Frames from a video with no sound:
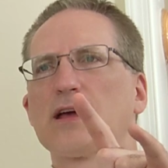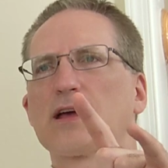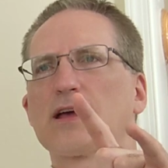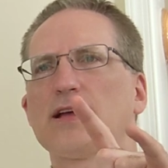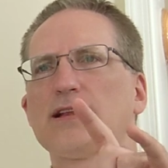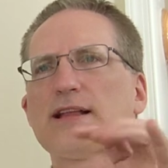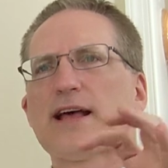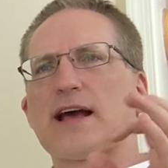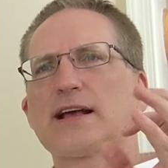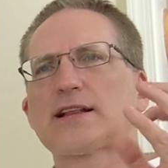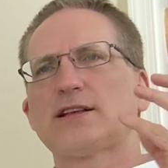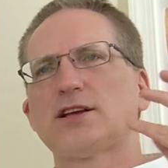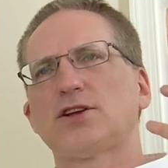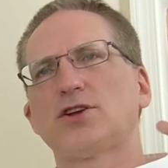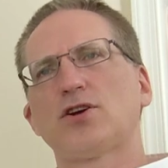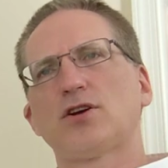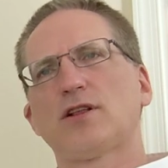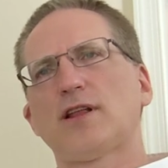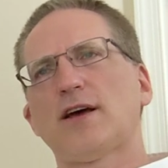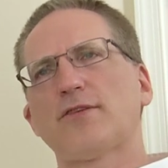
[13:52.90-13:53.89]
connected.
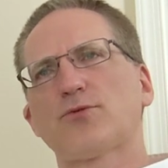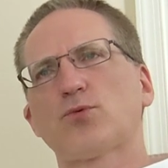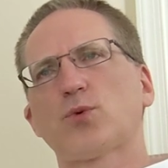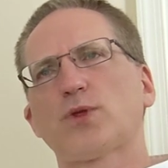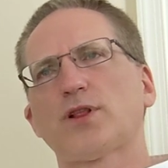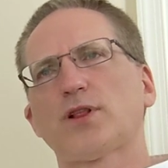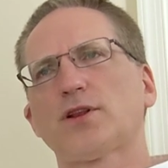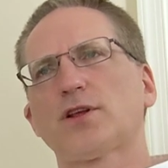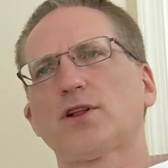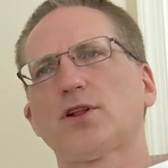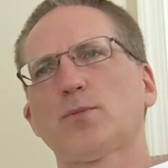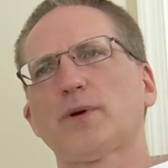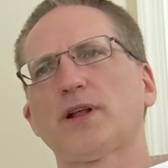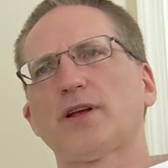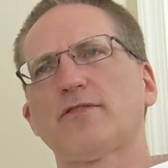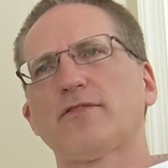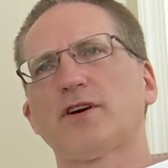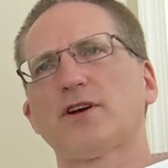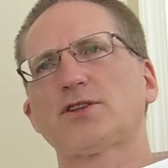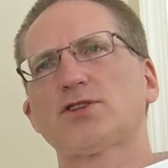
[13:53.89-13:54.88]
You're left with a little
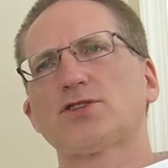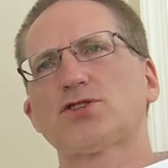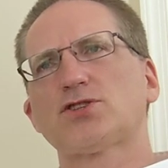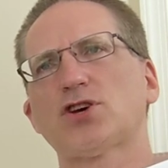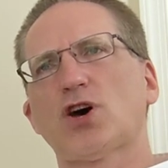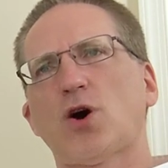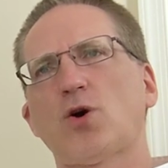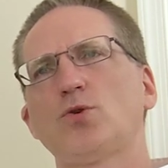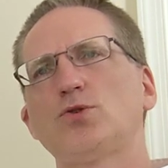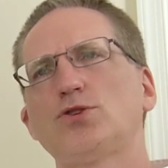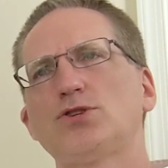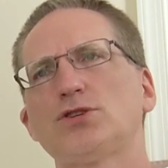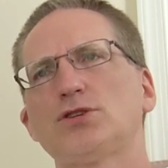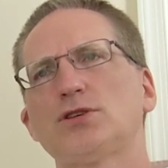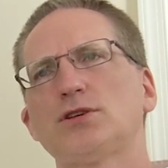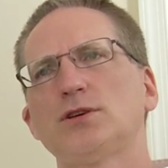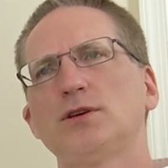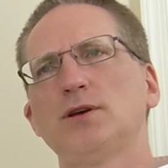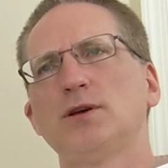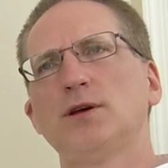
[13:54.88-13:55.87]
bit of a
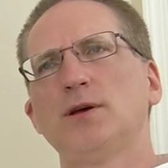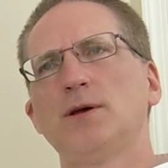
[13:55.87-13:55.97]
toast,